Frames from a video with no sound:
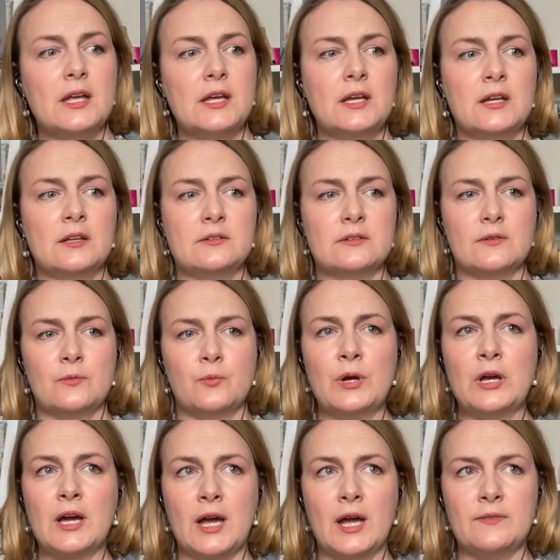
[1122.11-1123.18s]
And we
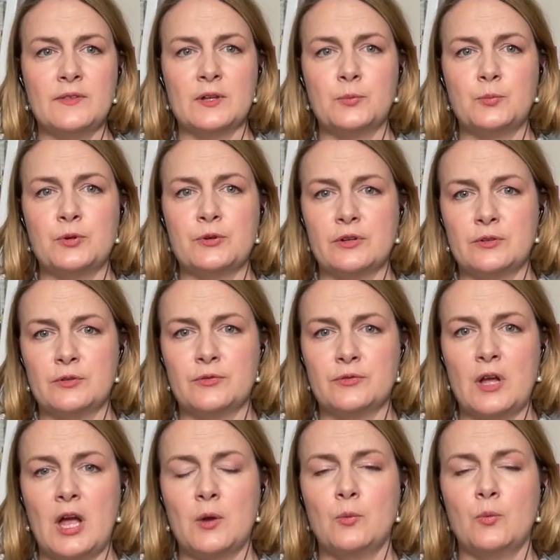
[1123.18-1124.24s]
had that period of
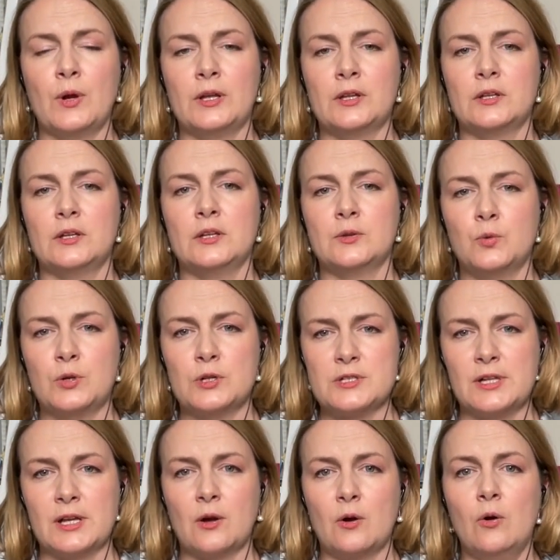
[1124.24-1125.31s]
time when it was
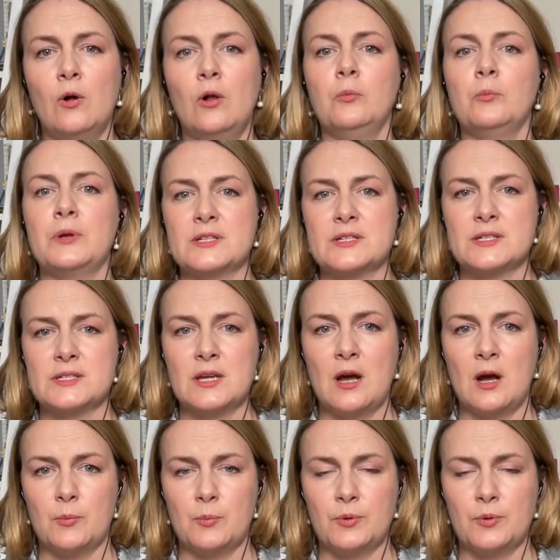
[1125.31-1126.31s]
like all mixed up.